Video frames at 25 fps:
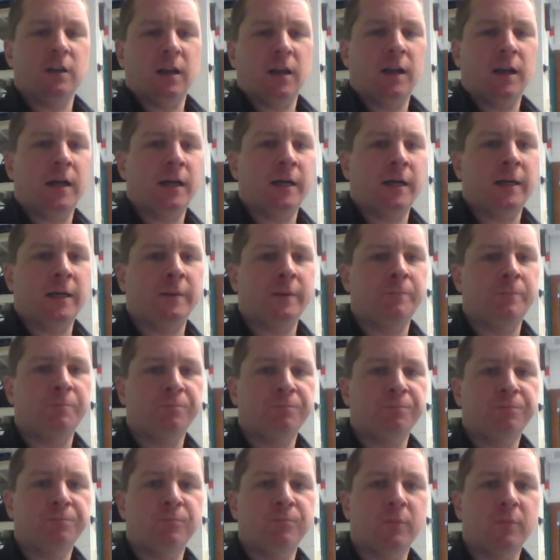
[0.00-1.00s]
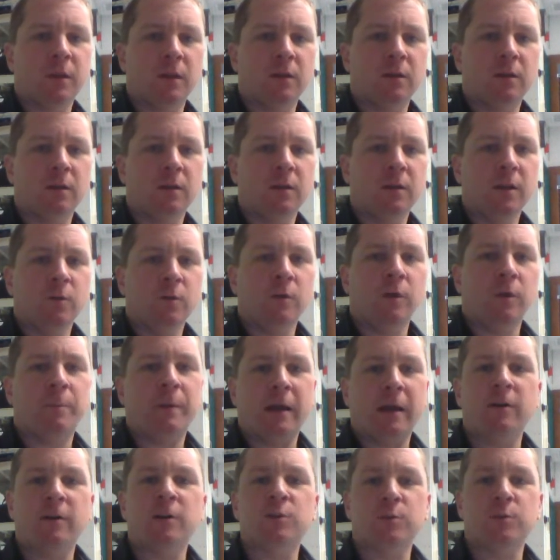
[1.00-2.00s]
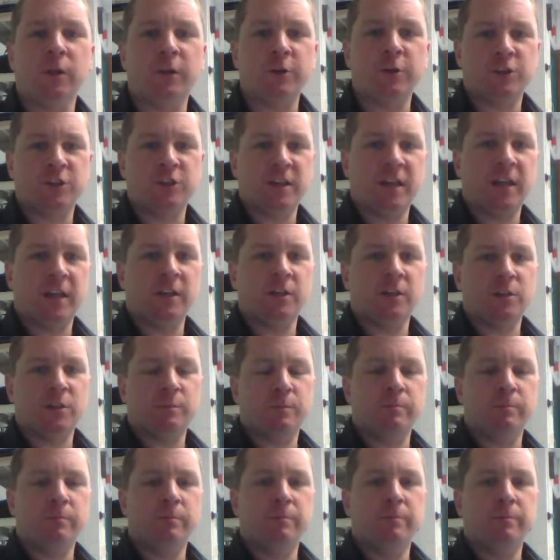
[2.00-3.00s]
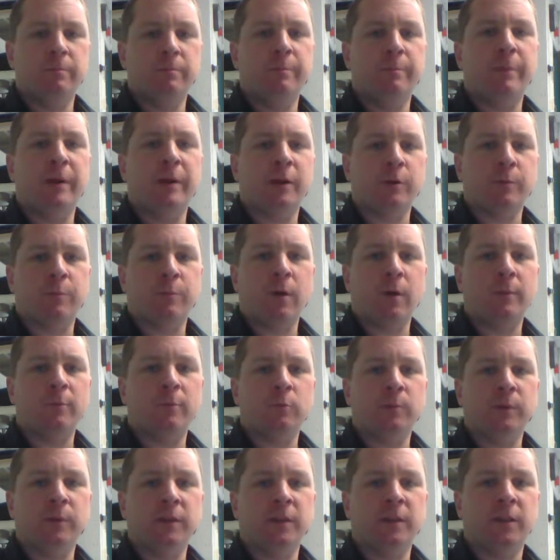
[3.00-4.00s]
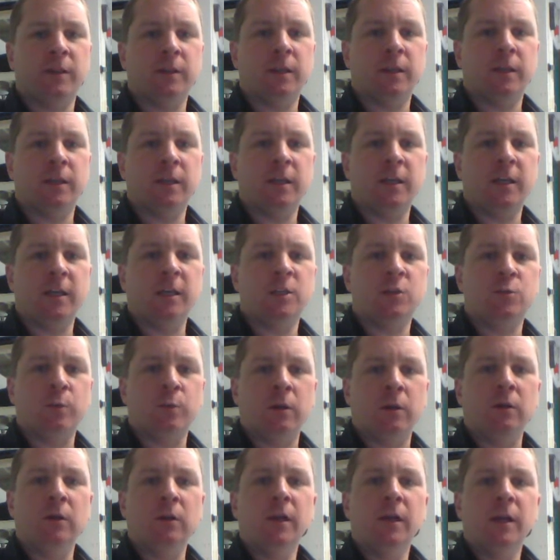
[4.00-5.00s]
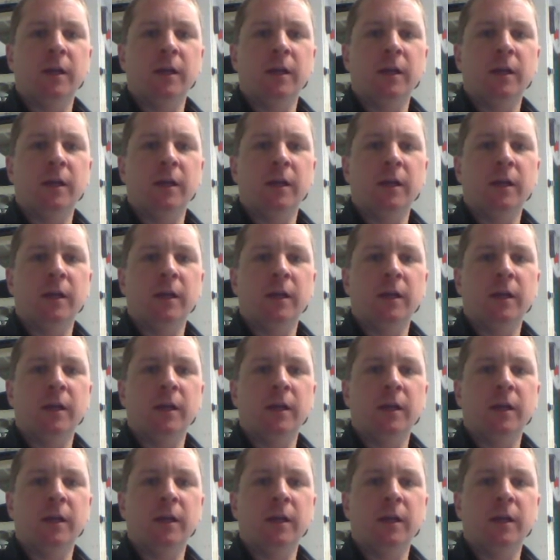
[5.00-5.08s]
Well, parents will understand this better probably than the kids will.